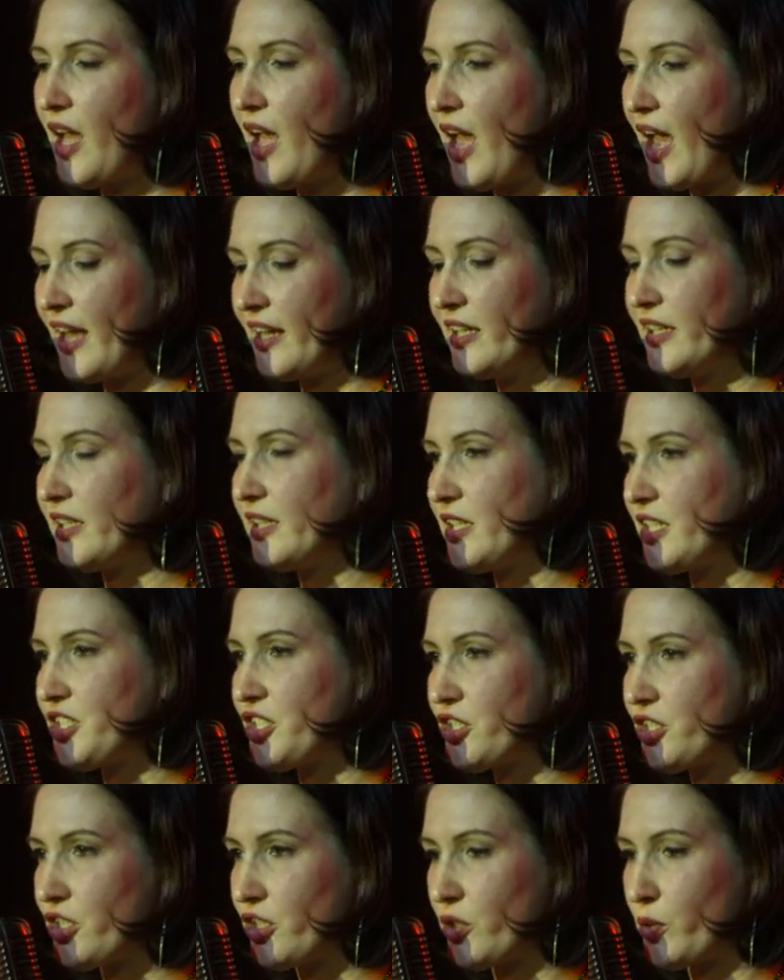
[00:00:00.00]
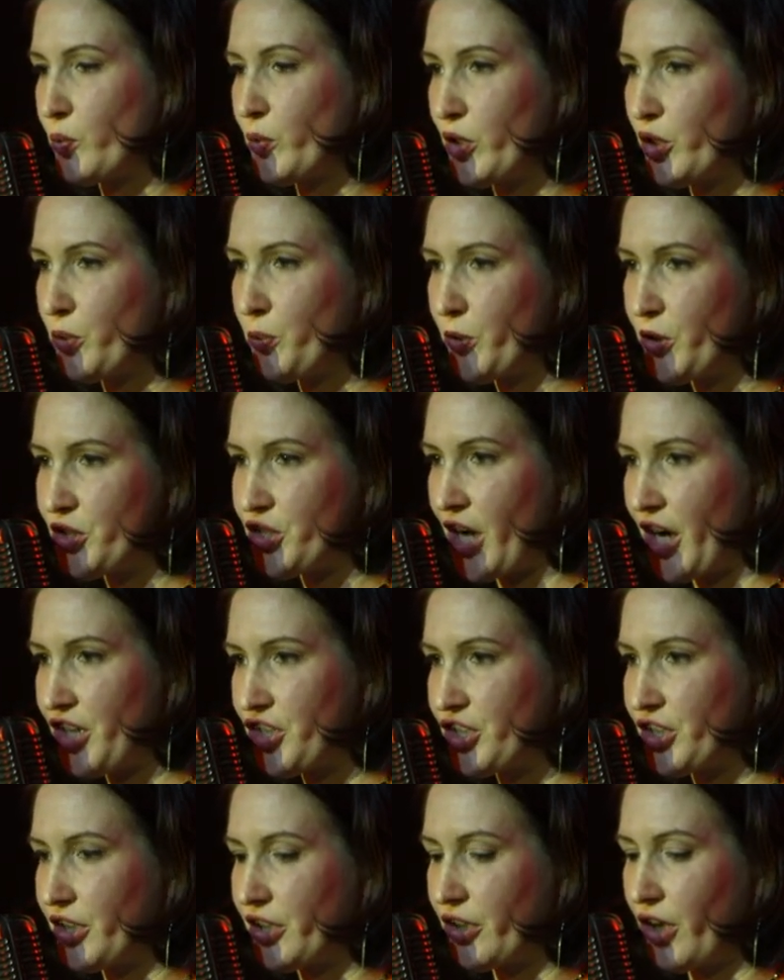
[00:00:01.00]
And in addition to the rear
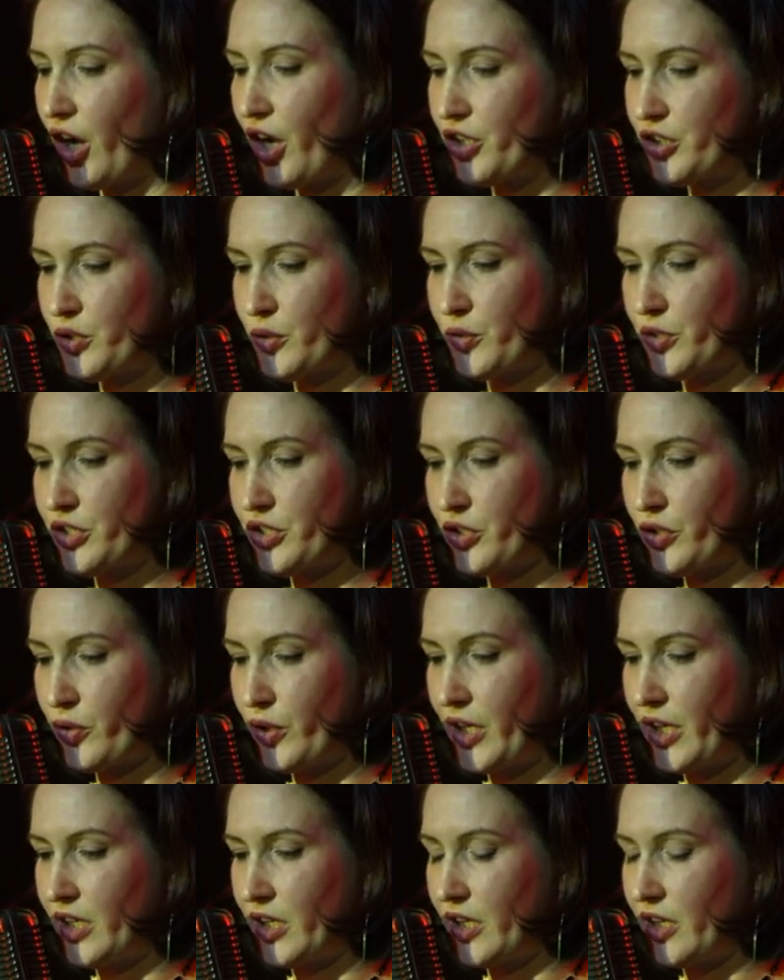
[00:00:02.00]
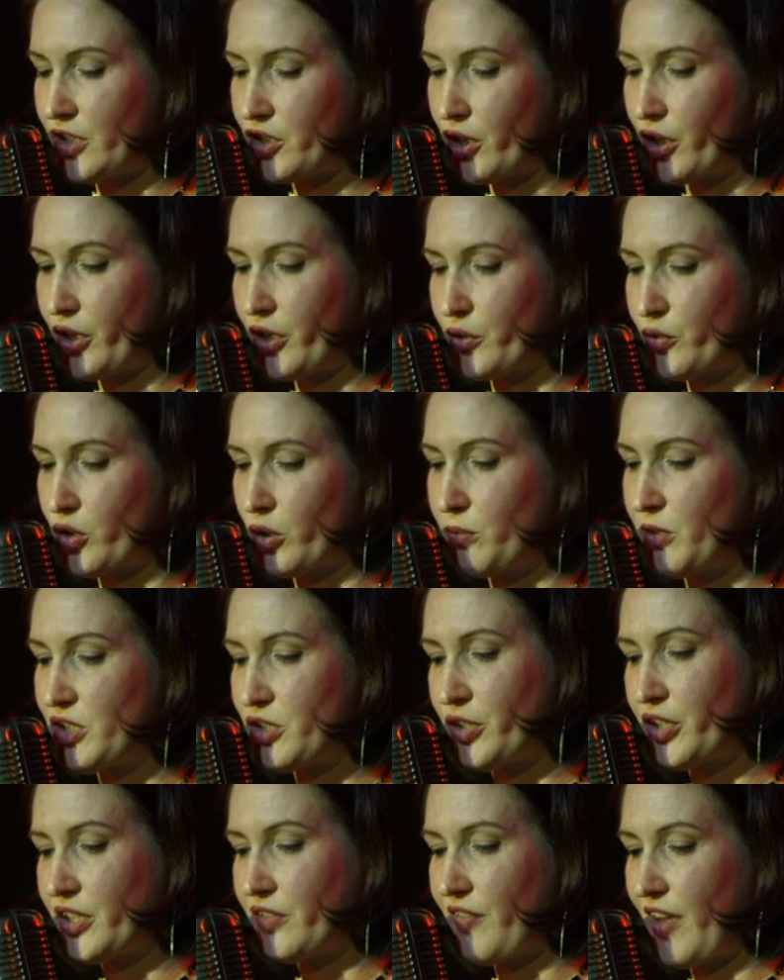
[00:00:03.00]
projection onto a screen in a darkened room, he
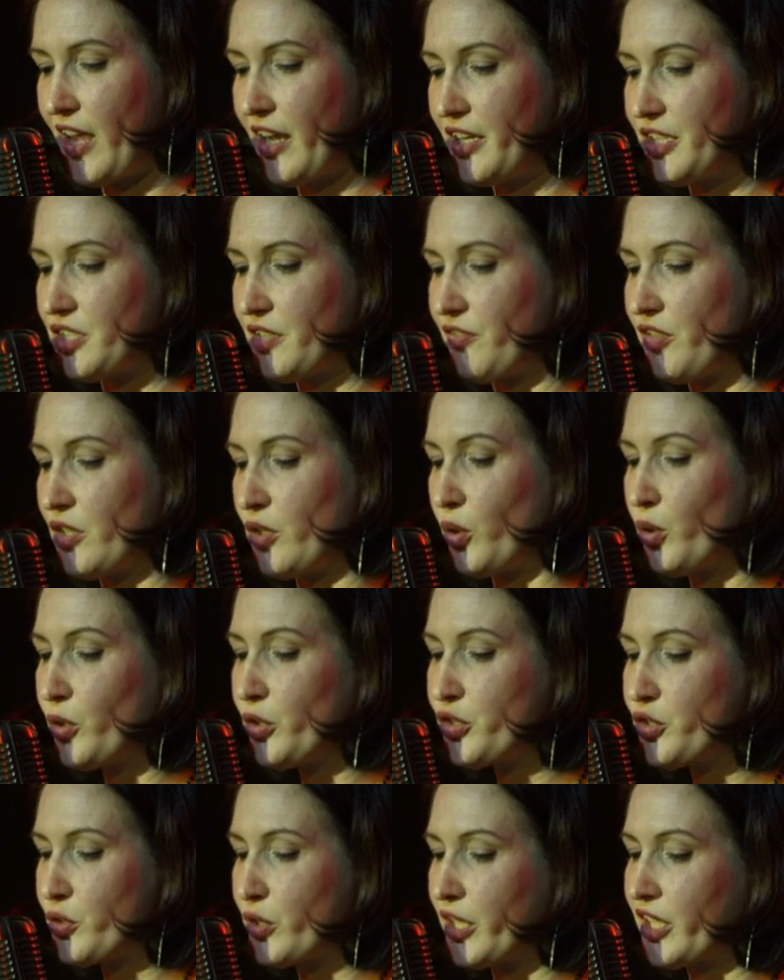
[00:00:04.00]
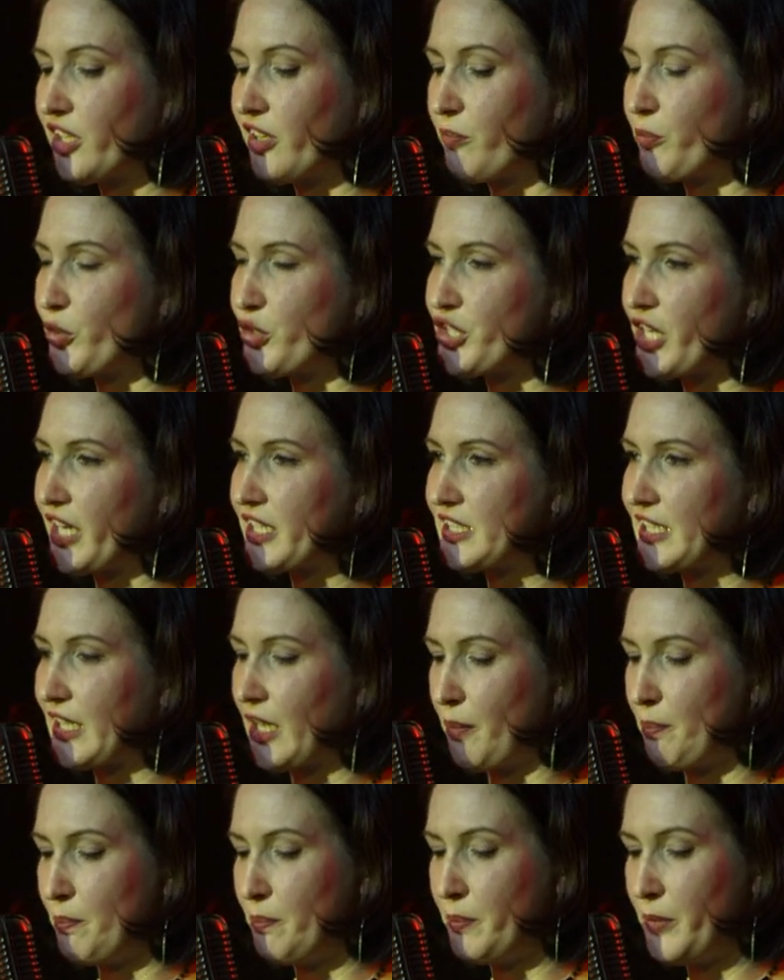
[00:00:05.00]
took advantage of an old trick of projecting
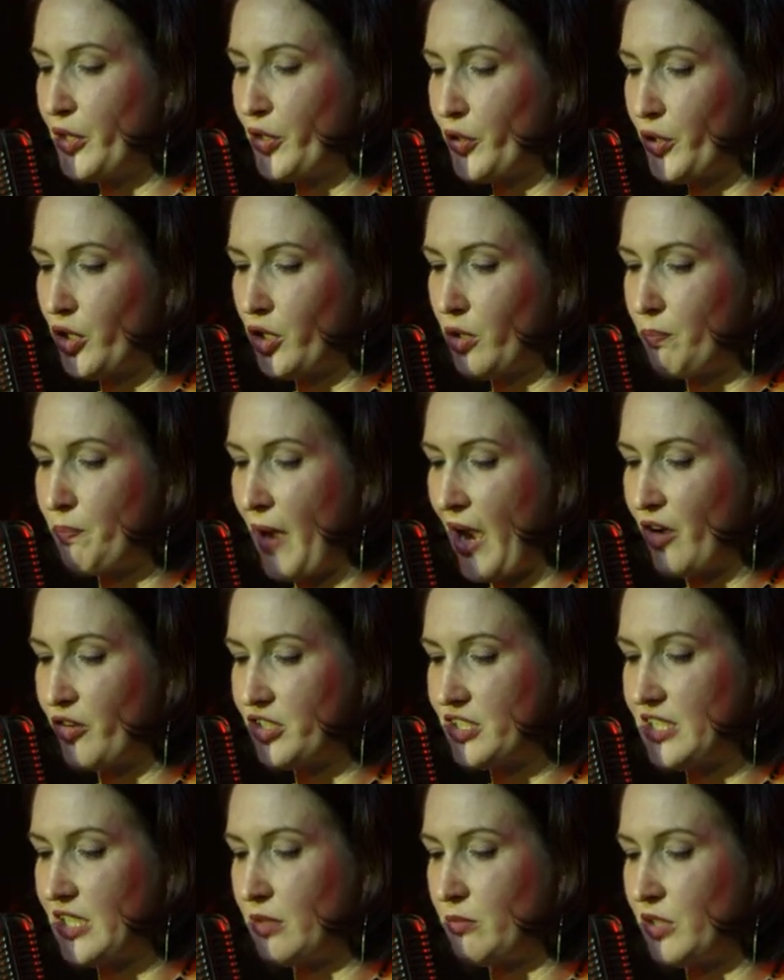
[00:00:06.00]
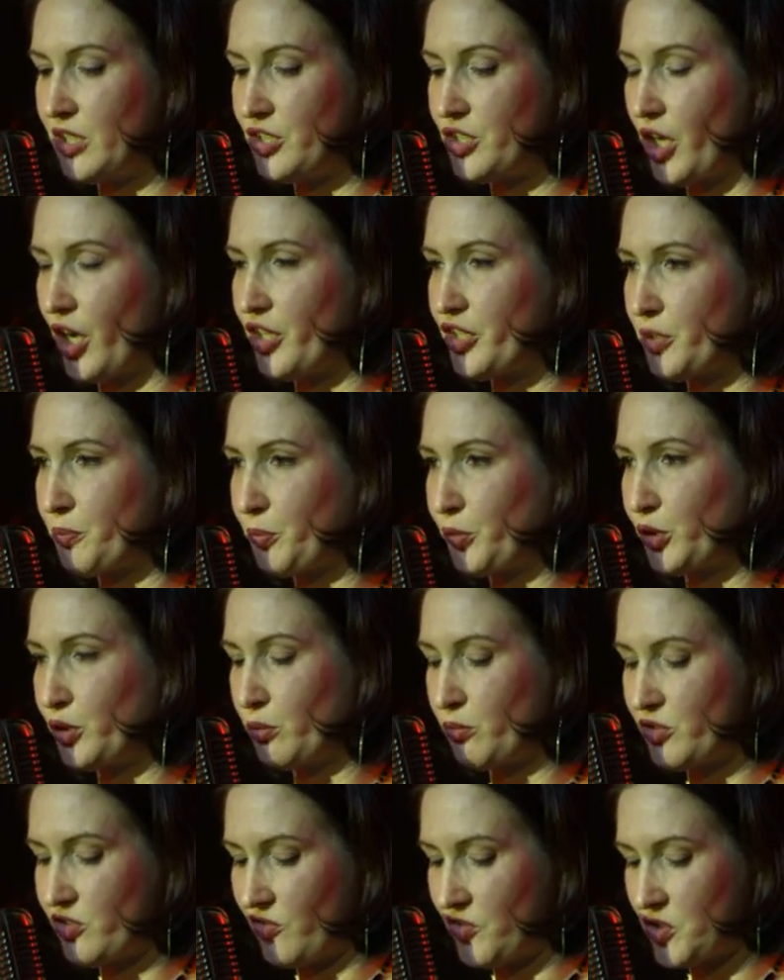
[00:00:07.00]
a mirror-bounced image onto plumes of